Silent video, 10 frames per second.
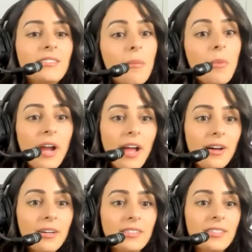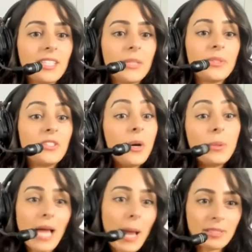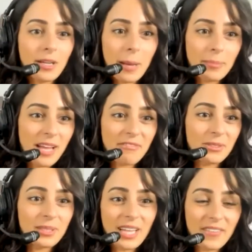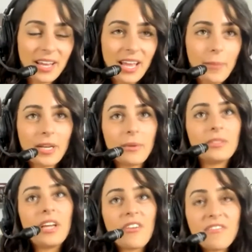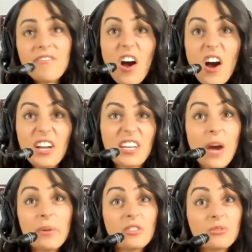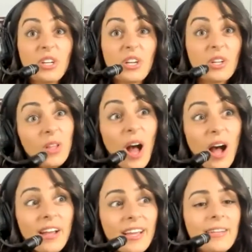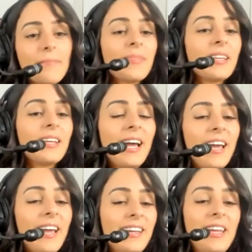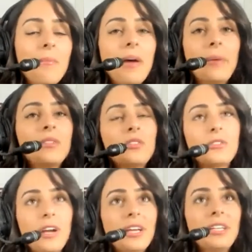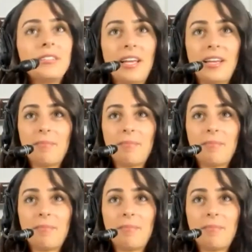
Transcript: somewhere else and there was no laptops after 11 a.m. And I was like, fuck, now it's three o'clock. And I, in, I was trying to like